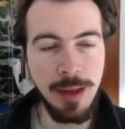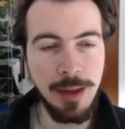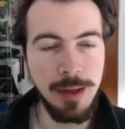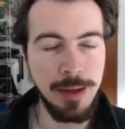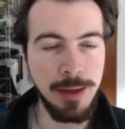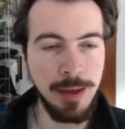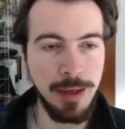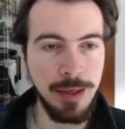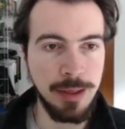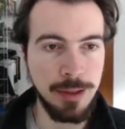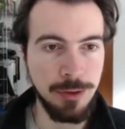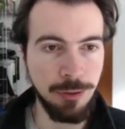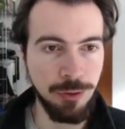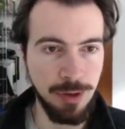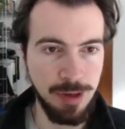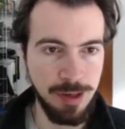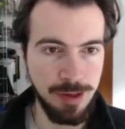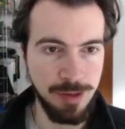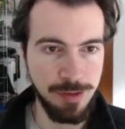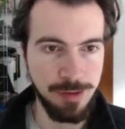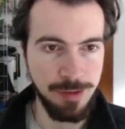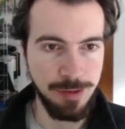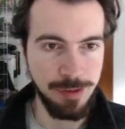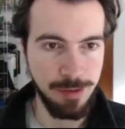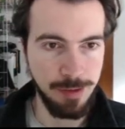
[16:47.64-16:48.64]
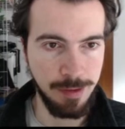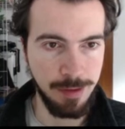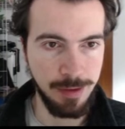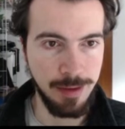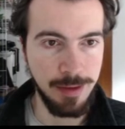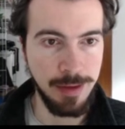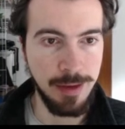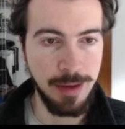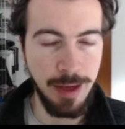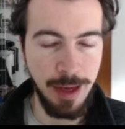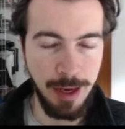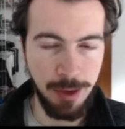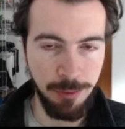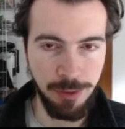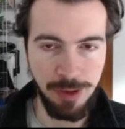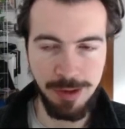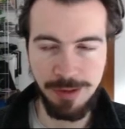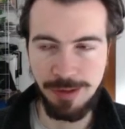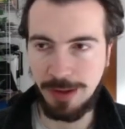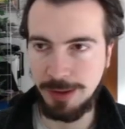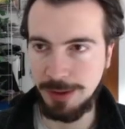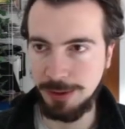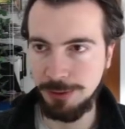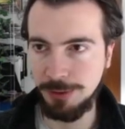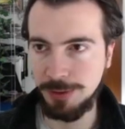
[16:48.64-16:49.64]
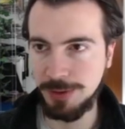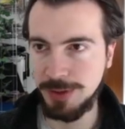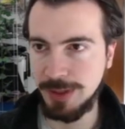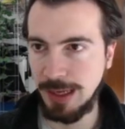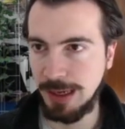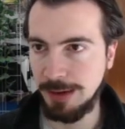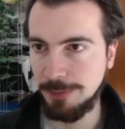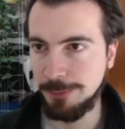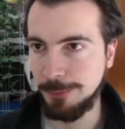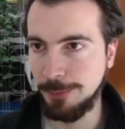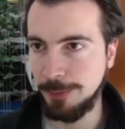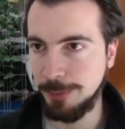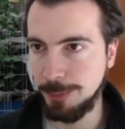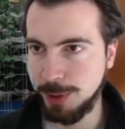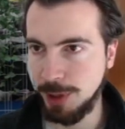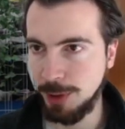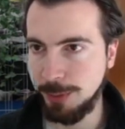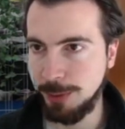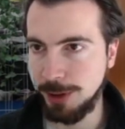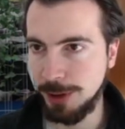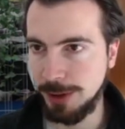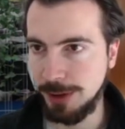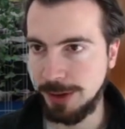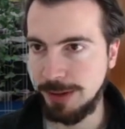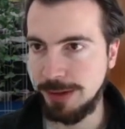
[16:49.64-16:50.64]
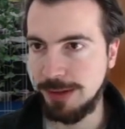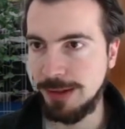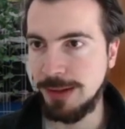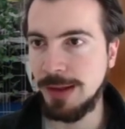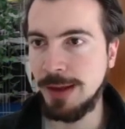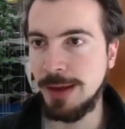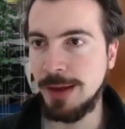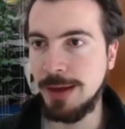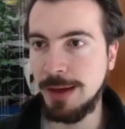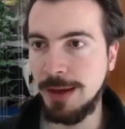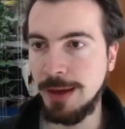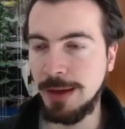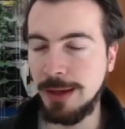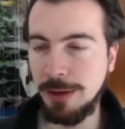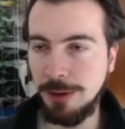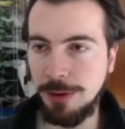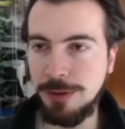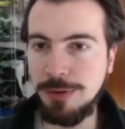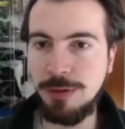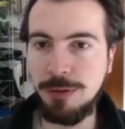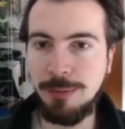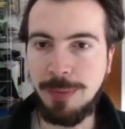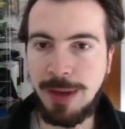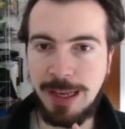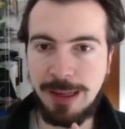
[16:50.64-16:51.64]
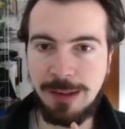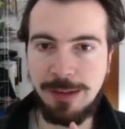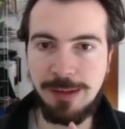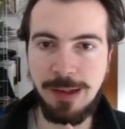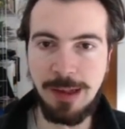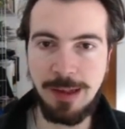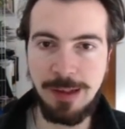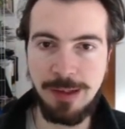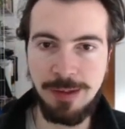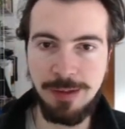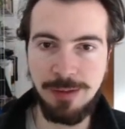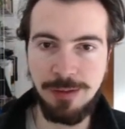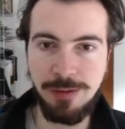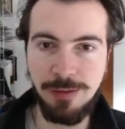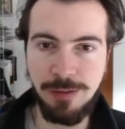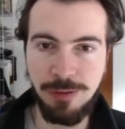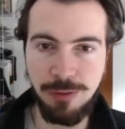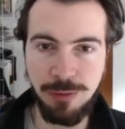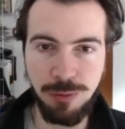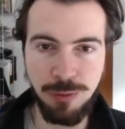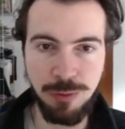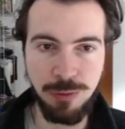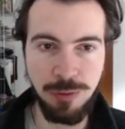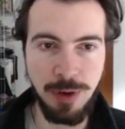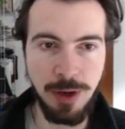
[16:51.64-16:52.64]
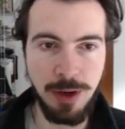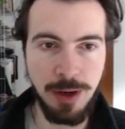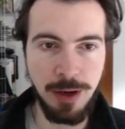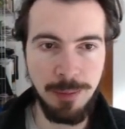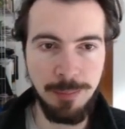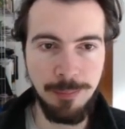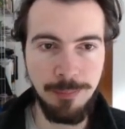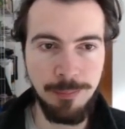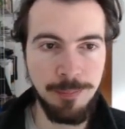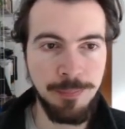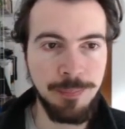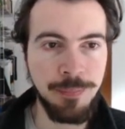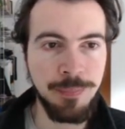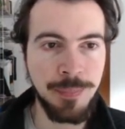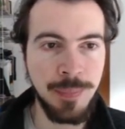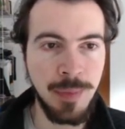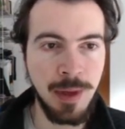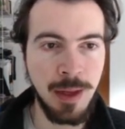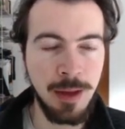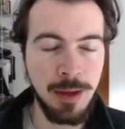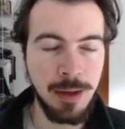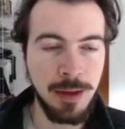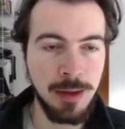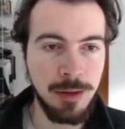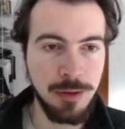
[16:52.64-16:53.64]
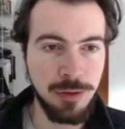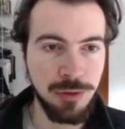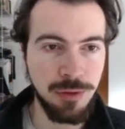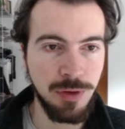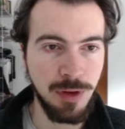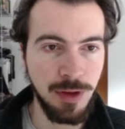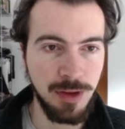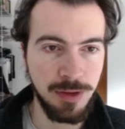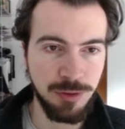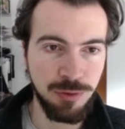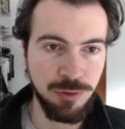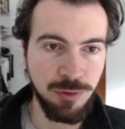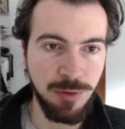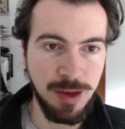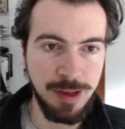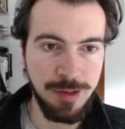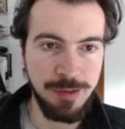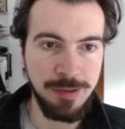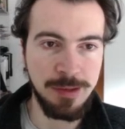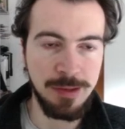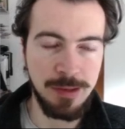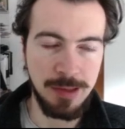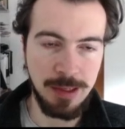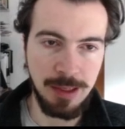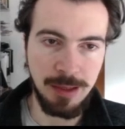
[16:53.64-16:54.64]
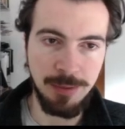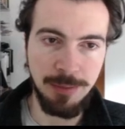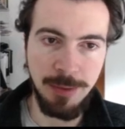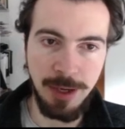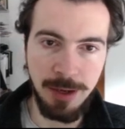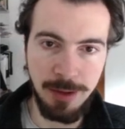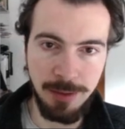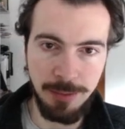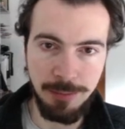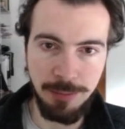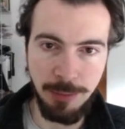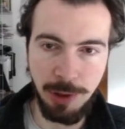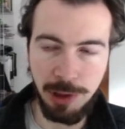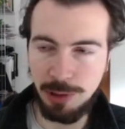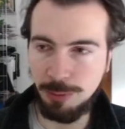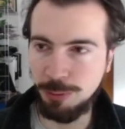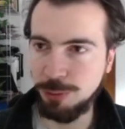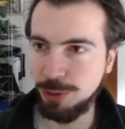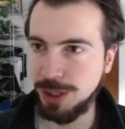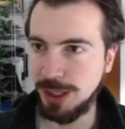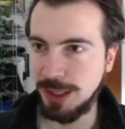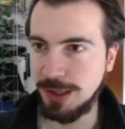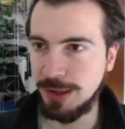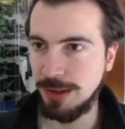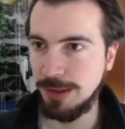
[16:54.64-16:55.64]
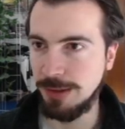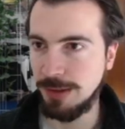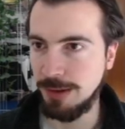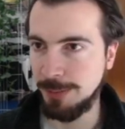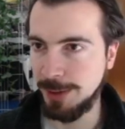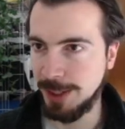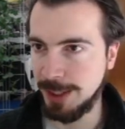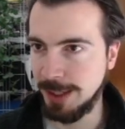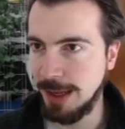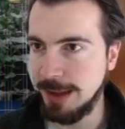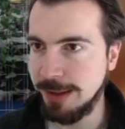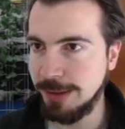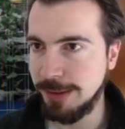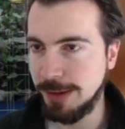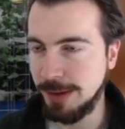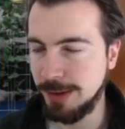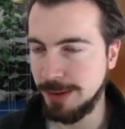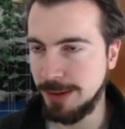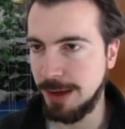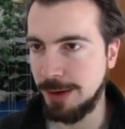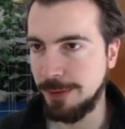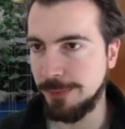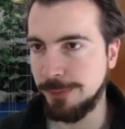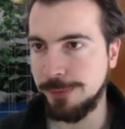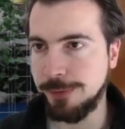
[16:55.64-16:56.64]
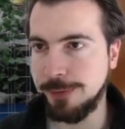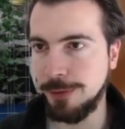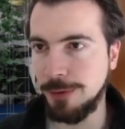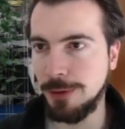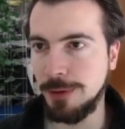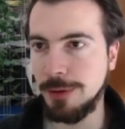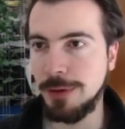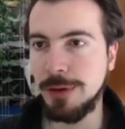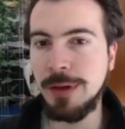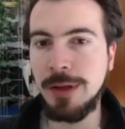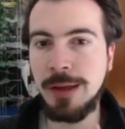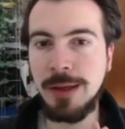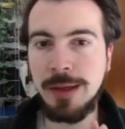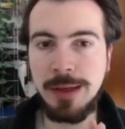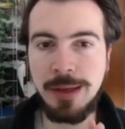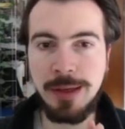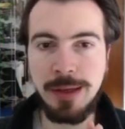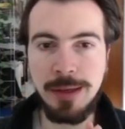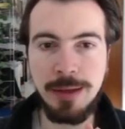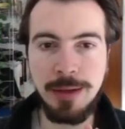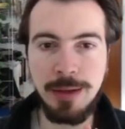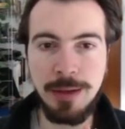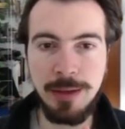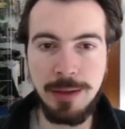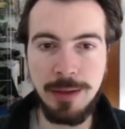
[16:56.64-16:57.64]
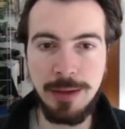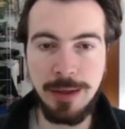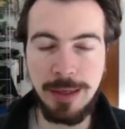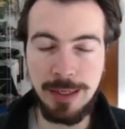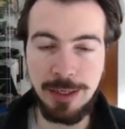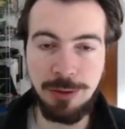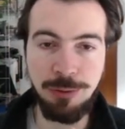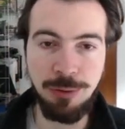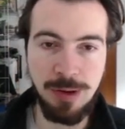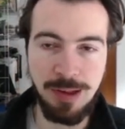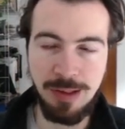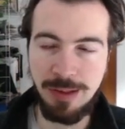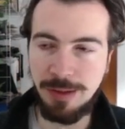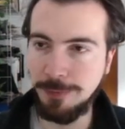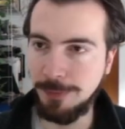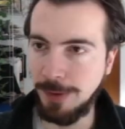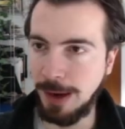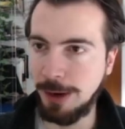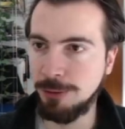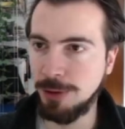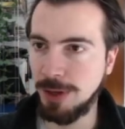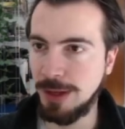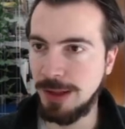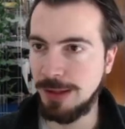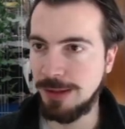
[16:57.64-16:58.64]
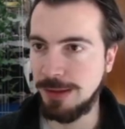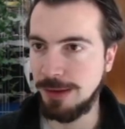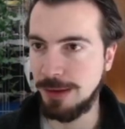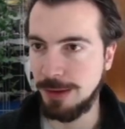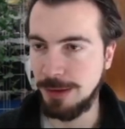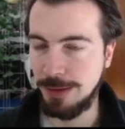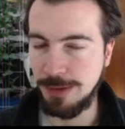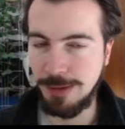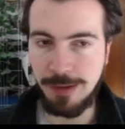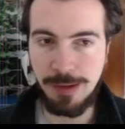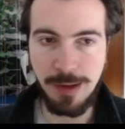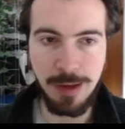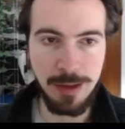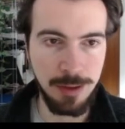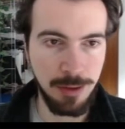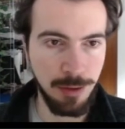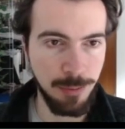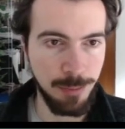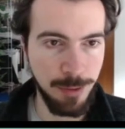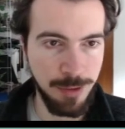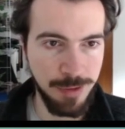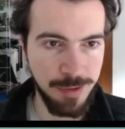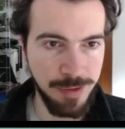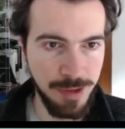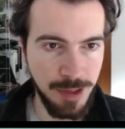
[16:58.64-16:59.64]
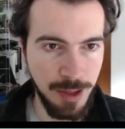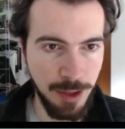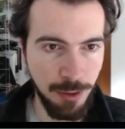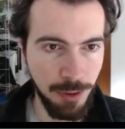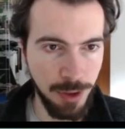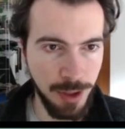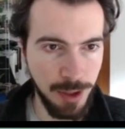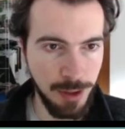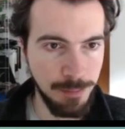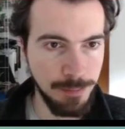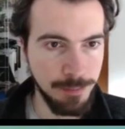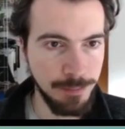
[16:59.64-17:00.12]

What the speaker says: increased errors that you would get from your models, it also makes sense to trust the model predictions a bit less and therefore increase the variances in your posterior.